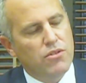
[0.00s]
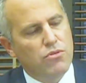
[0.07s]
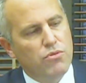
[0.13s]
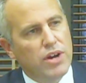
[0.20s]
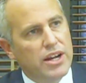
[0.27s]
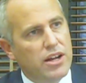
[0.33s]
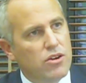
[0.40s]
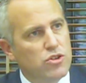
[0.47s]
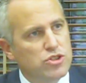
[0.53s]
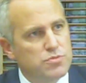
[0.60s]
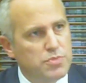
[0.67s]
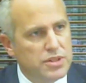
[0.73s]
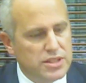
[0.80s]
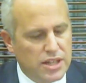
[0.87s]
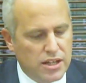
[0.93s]
run a
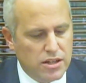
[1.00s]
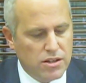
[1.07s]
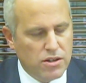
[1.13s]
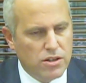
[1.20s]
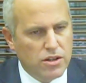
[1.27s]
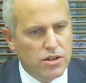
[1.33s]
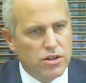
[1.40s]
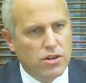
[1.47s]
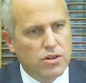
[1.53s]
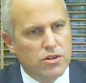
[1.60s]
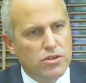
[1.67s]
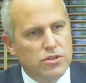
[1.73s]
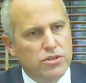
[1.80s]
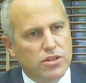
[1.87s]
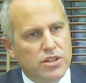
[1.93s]
hospital,
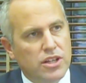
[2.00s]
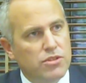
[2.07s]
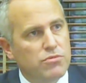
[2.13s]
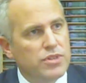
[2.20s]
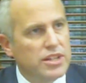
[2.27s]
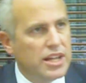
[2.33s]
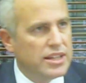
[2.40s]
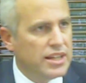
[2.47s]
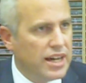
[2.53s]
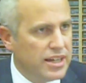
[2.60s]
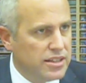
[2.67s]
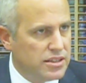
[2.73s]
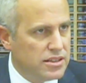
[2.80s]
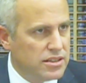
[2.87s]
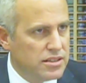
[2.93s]
or you cannot read at
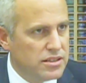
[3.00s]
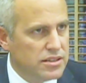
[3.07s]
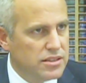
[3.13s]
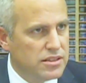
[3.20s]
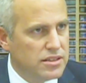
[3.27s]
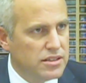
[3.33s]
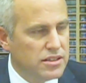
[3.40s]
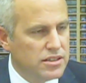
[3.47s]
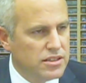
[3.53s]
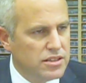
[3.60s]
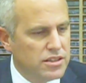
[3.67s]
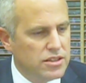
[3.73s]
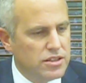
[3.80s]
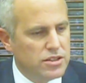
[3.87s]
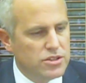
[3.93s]
night.
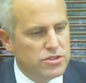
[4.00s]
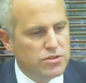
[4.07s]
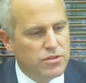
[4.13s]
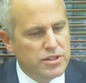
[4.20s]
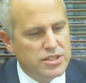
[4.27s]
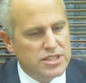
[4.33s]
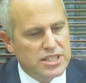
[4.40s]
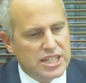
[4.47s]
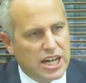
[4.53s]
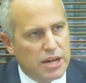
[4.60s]
So it's